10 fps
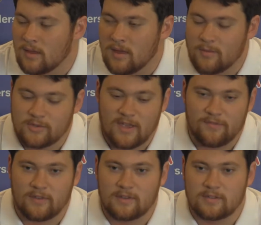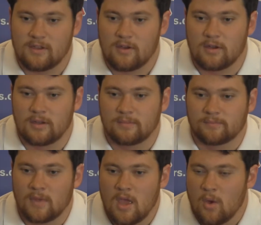Yeah, most definitely. So
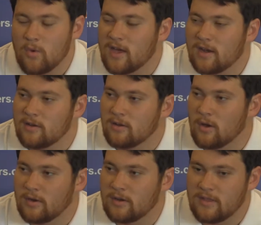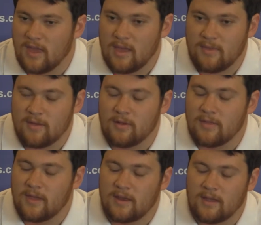we kind of knew going into the game, they
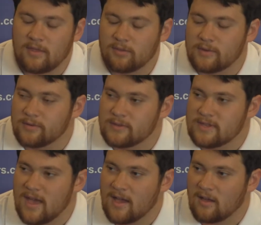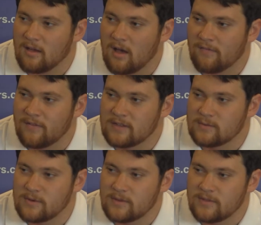run that 3-3 stack
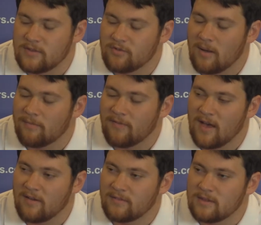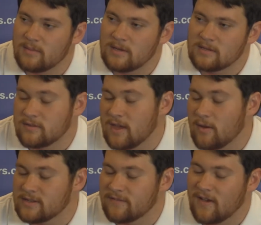offense with, they drop five DBs, or they
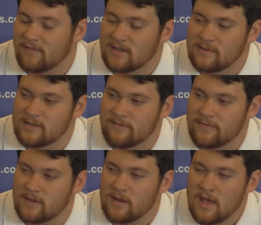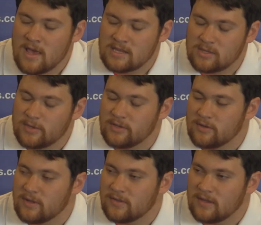always have five DBs on the field. So we
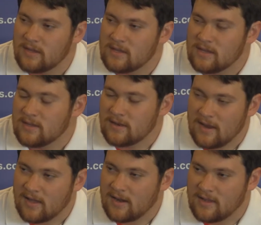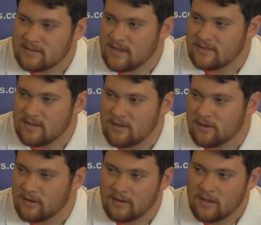knew that any kind of inside zone
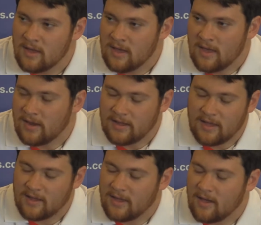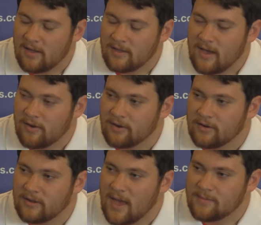or any kind of
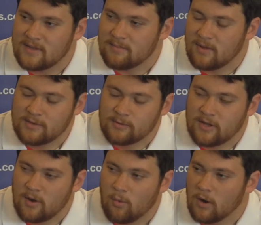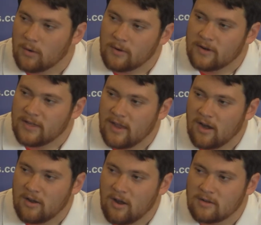counter gap scheme plays were going to work. We're going to get
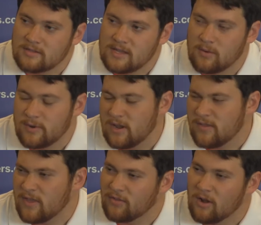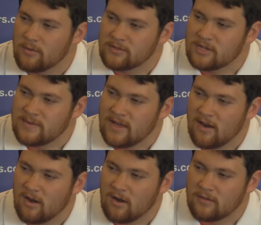our yards there. We know that throwing was going to be kind
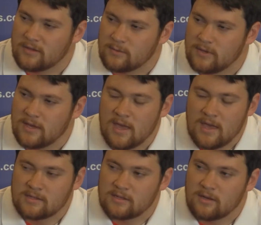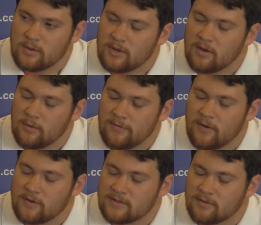of hard this week. So we
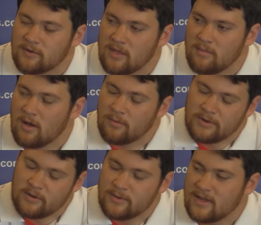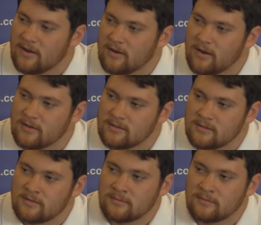focused on running the ball, and we knew we'd get our yards.